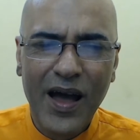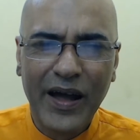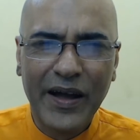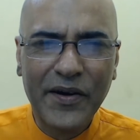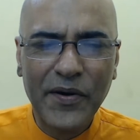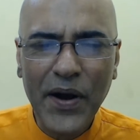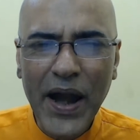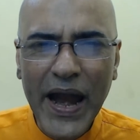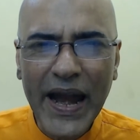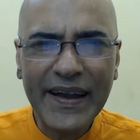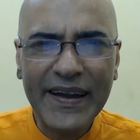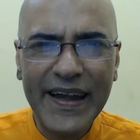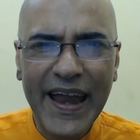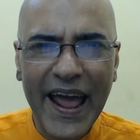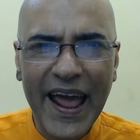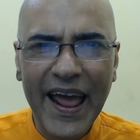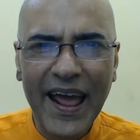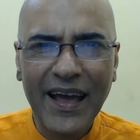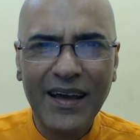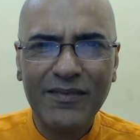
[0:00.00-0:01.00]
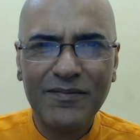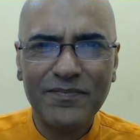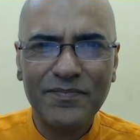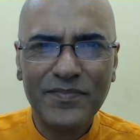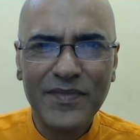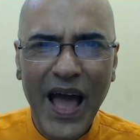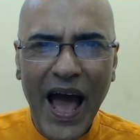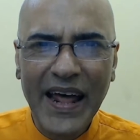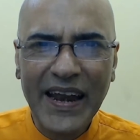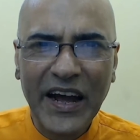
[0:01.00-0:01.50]
great day
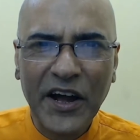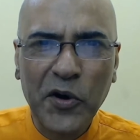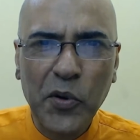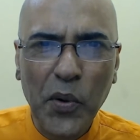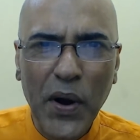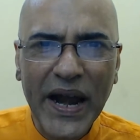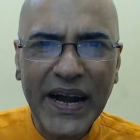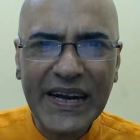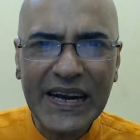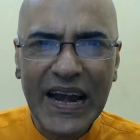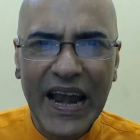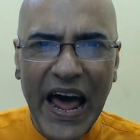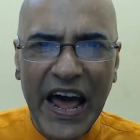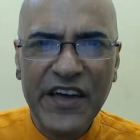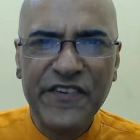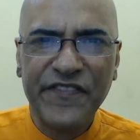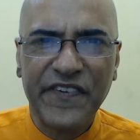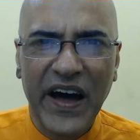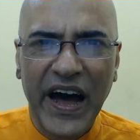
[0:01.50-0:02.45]
and a great life